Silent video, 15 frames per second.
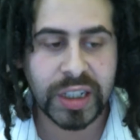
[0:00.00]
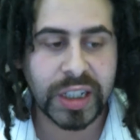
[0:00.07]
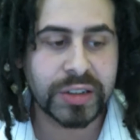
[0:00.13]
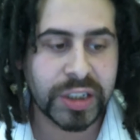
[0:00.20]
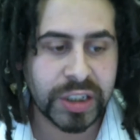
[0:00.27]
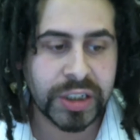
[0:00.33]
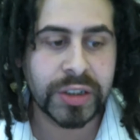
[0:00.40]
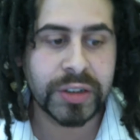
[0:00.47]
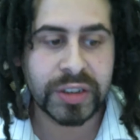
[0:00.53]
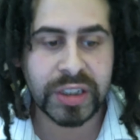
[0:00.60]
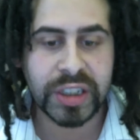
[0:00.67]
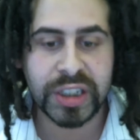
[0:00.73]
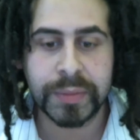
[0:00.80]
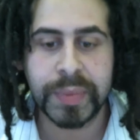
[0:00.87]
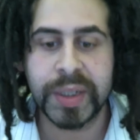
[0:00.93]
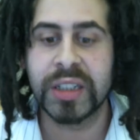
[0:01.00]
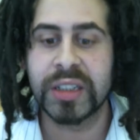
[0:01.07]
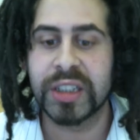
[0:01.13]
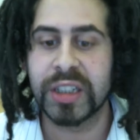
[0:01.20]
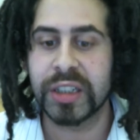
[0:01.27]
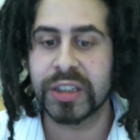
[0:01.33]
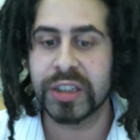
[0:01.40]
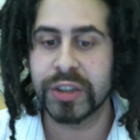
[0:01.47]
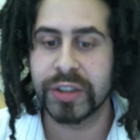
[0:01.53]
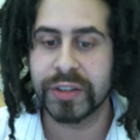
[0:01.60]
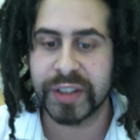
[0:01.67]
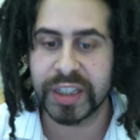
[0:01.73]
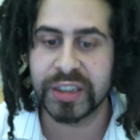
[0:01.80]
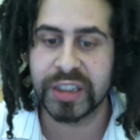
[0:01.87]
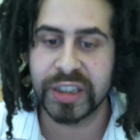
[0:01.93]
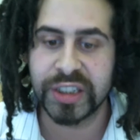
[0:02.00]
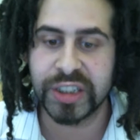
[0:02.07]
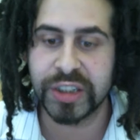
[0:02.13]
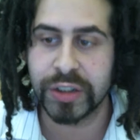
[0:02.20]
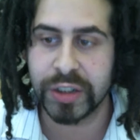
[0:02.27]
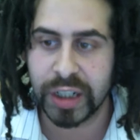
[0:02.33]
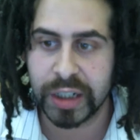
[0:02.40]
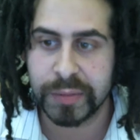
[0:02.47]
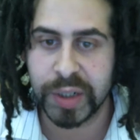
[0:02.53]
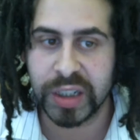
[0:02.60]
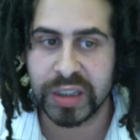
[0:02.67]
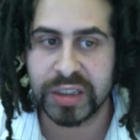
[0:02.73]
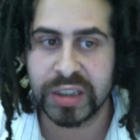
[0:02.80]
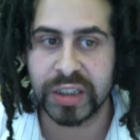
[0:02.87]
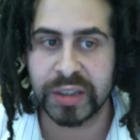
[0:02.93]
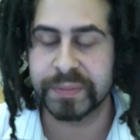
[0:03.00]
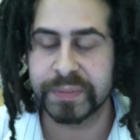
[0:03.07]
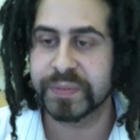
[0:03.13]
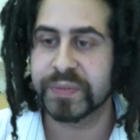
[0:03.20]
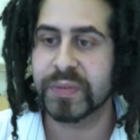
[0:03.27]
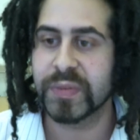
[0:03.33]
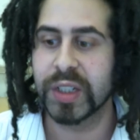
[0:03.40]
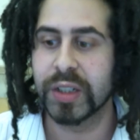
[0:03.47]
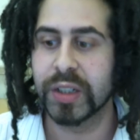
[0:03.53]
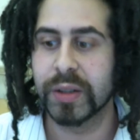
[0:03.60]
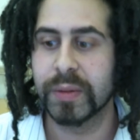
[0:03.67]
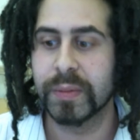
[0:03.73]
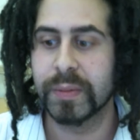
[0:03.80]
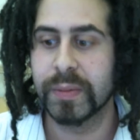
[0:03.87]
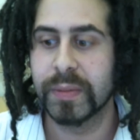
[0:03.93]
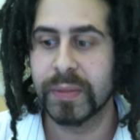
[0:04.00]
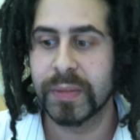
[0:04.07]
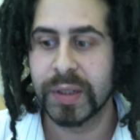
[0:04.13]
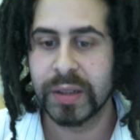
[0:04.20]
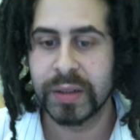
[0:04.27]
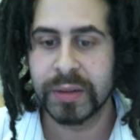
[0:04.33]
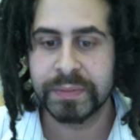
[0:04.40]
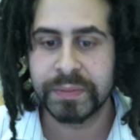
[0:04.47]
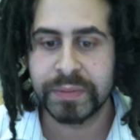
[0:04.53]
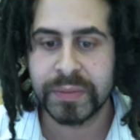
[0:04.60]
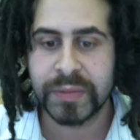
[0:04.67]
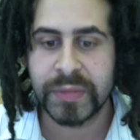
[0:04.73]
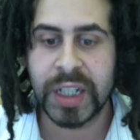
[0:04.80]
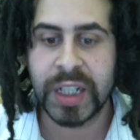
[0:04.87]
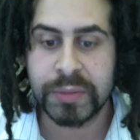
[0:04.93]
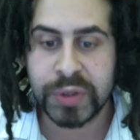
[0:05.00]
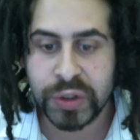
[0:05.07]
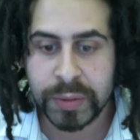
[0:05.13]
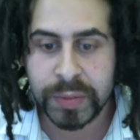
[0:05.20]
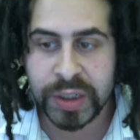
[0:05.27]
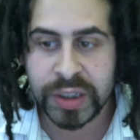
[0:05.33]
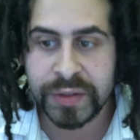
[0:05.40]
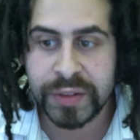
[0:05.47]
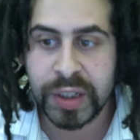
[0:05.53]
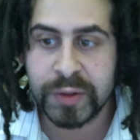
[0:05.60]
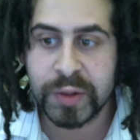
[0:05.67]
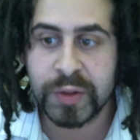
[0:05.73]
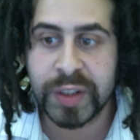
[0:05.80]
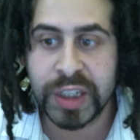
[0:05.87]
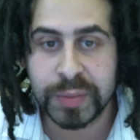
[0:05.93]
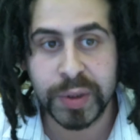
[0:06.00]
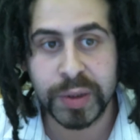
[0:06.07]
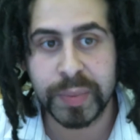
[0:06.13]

use this ability to your advantage in online marketing. Now, I'm sure most of you have a Facebook